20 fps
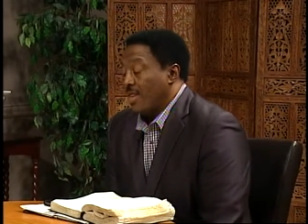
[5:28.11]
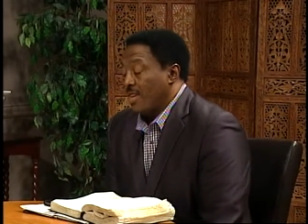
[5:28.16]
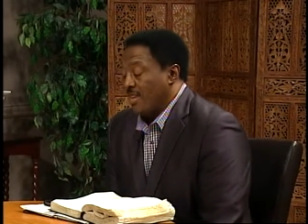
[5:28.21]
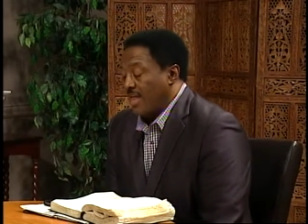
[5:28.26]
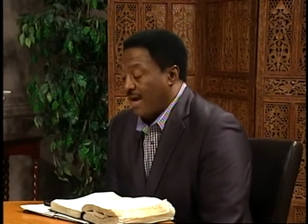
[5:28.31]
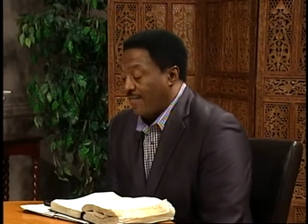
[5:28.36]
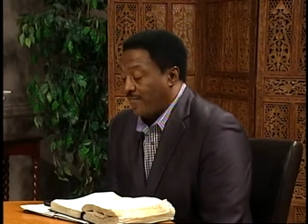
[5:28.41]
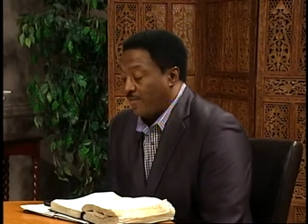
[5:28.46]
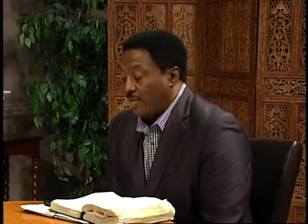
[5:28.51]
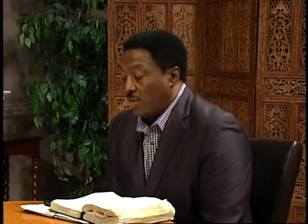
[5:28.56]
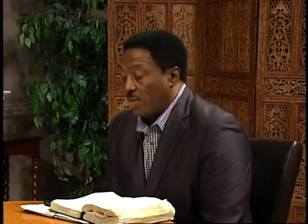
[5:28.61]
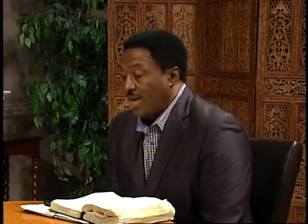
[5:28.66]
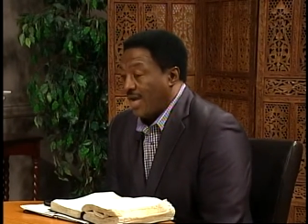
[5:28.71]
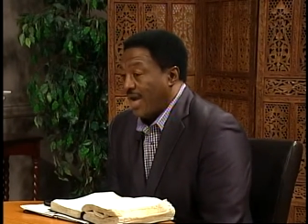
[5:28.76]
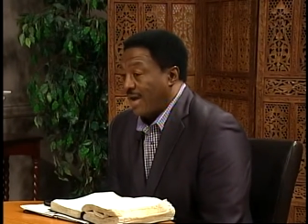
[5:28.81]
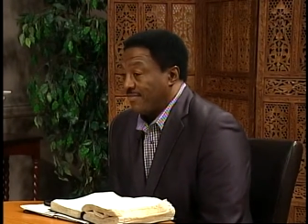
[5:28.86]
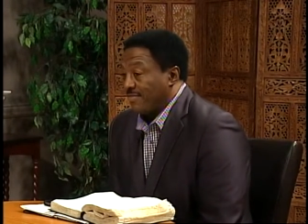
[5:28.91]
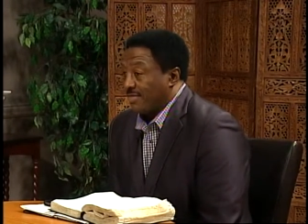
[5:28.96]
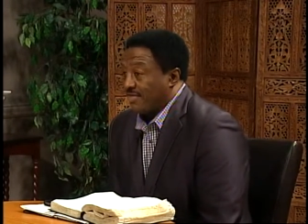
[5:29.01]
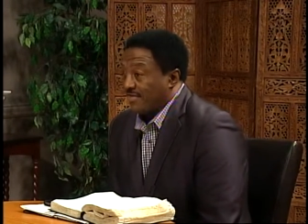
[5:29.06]
Therefore, we
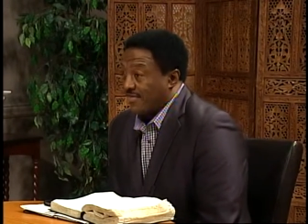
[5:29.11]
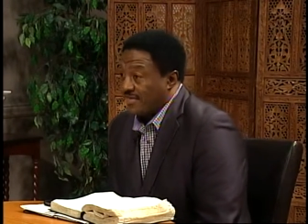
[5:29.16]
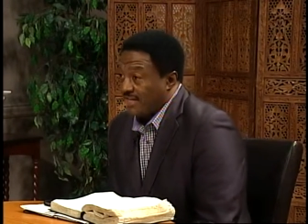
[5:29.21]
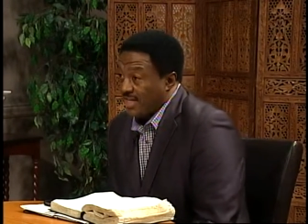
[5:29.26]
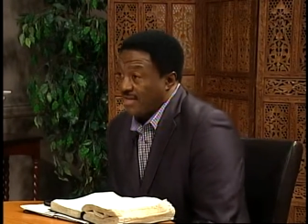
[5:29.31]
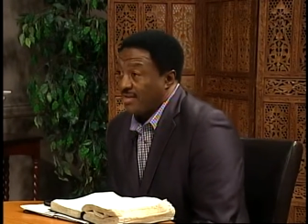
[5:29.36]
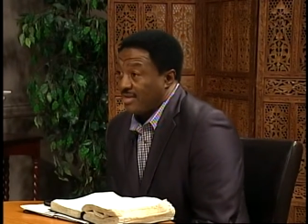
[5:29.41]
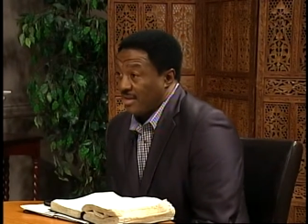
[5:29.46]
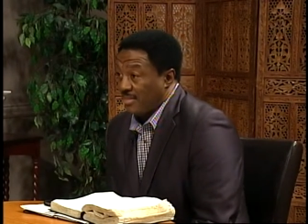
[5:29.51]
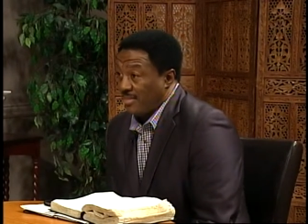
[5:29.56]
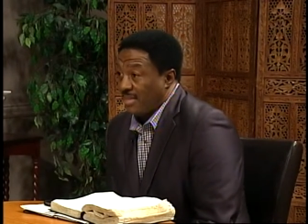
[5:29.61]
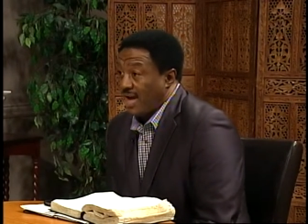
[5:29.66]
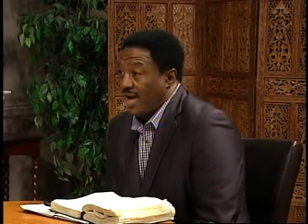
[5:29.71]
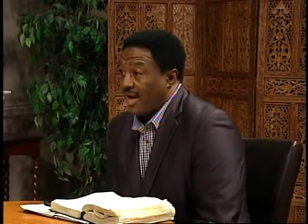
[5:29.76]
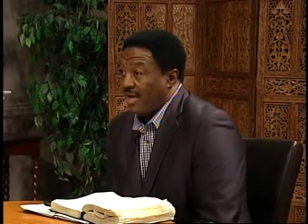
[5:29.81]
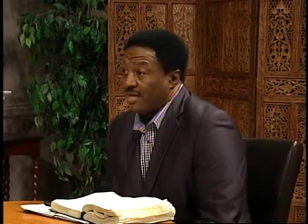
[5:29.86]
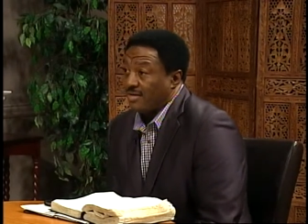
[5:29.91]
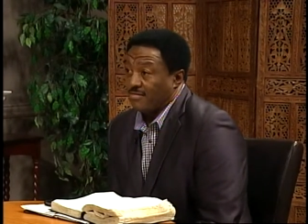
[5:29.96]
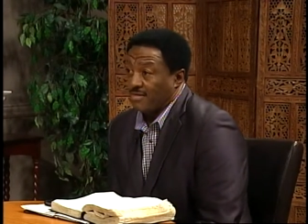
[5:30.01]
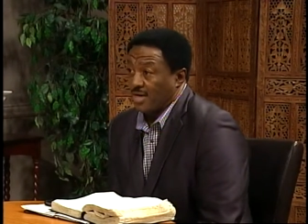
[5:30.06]
have to seek the
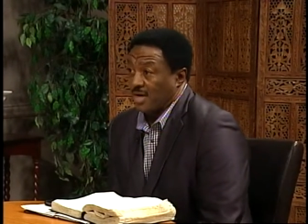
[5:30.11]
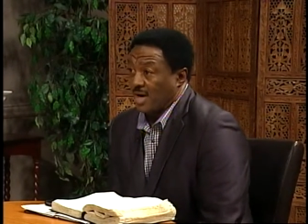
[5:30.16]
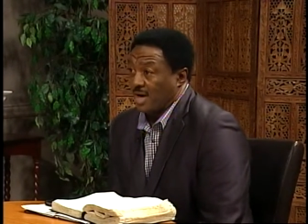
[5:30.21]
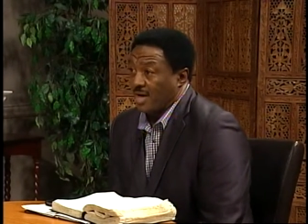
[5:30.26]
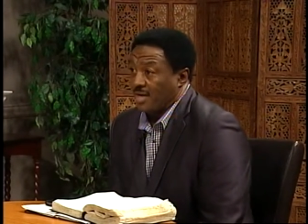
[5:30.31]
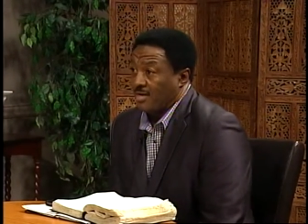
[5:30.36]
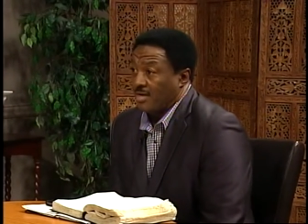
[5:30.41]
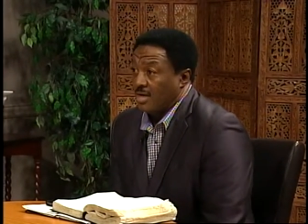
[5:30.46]
mind of God